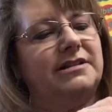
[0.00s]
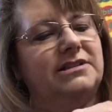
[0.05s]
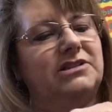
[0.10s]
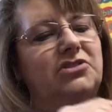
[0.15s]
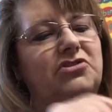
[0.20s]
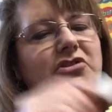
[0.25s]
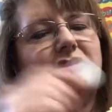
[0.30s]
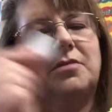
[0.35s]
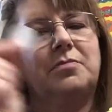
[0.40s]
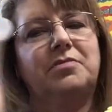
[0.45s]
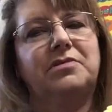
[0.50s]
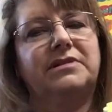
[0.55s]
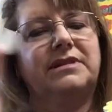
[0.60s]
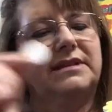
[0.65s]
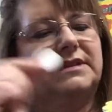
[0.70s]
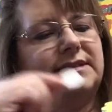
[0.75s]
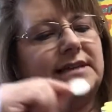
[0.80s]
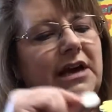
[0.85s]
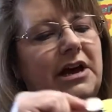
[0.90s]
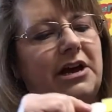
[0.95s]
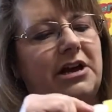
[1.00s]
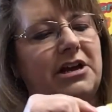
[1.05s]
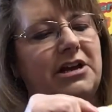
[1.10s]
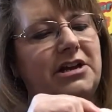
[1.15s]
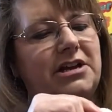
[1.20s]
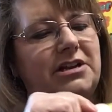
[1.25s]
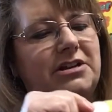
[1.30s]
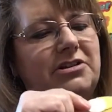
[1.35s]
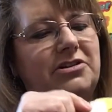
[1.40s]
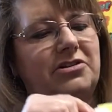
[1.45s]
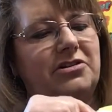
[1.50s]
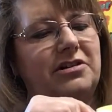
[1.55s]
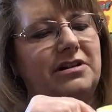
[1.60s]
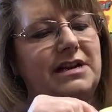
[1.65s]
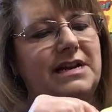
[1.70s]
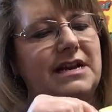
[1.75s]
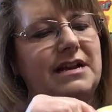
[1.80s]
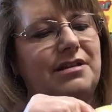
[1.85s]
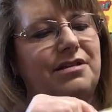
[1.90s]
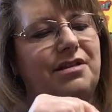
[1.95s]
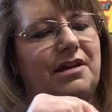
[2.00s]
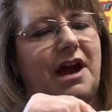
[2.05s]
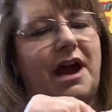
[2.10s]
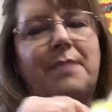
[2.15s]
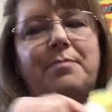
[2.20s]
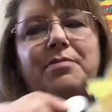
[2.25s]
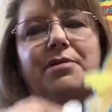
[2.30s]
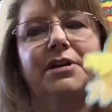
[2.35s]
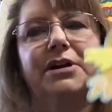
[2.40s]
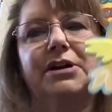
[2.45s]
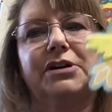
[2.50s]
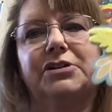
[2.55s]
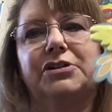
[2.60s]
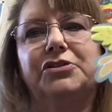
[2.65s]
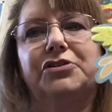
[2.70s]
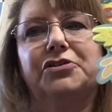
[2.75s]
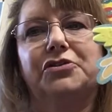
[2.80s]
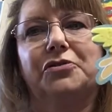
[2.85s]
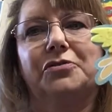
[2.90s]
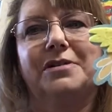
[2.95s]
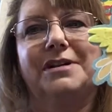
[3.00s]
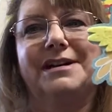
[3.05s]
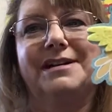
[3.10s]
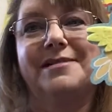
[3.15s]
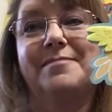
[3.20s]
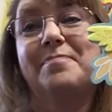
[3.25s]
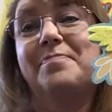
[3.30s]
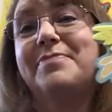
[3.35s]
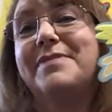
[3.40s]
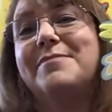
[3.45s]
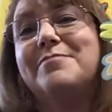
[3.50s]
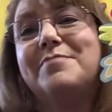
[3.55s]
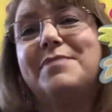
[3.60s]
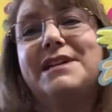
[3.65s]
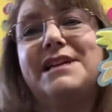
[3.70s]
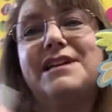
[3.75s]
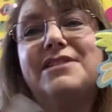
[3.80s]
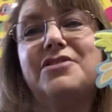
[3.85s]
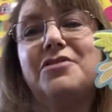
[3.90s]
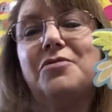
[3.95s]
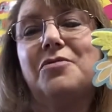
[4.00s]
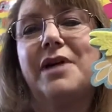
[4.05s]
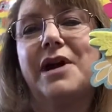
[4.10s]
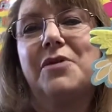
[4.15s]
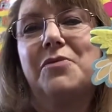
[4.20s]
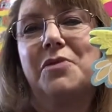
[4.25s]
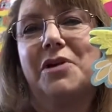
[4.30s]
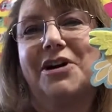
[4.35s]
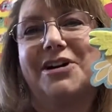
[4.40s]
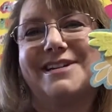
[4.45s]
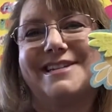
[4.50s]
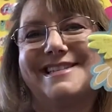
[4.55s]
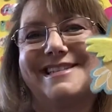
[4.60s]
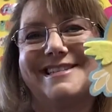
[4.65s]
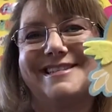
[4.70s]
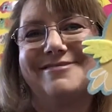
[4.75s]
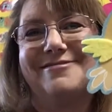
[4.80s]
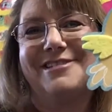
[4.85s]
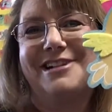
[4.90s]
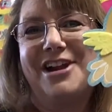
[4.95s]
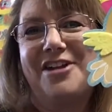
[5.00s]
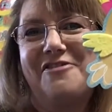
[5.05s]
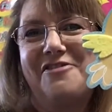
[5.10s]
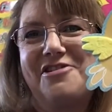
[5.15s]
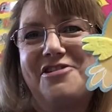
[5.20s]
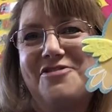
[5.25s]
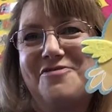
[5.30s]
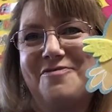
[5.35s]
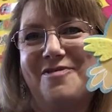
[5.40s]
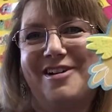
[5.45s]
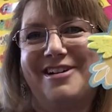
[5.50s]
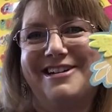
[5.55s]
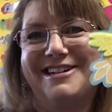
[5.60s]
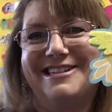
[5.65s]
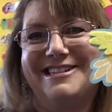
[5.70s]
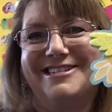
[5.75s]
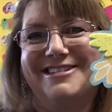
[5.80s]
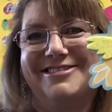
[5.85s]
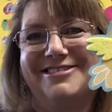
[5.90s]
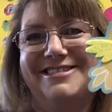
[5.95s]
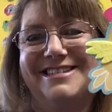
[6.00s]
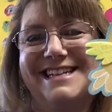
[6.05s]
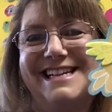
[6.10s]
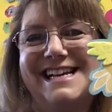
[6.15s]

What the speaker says: So you could put this underneath. I put glue, but either way works, whatever you want to do.